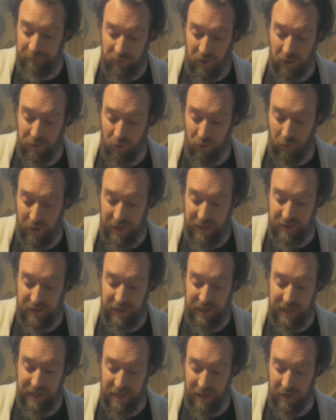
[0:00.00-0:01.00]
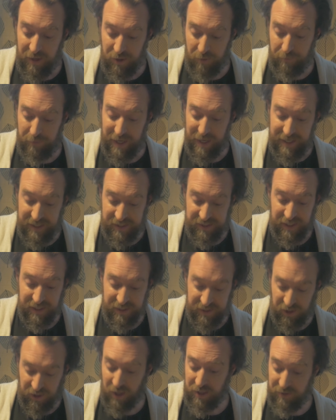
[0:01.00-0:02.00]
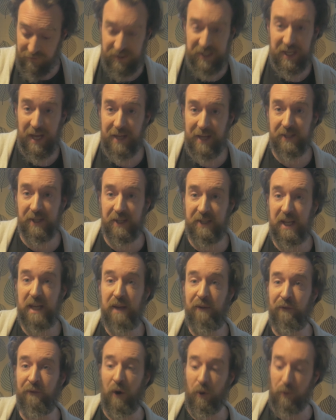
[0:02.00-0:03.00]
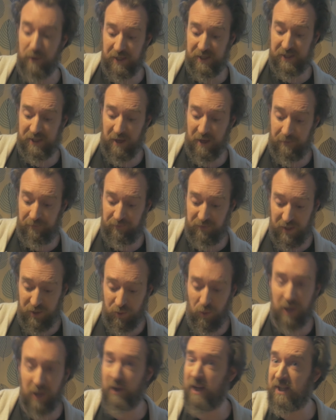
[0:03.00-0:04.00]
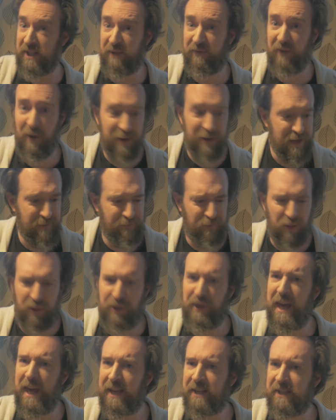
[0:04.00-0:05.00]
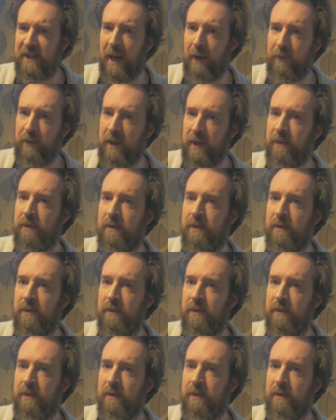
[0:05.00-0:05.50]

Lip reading: the way the bass is kind of set as a default is quite nice. It's very thick sounding.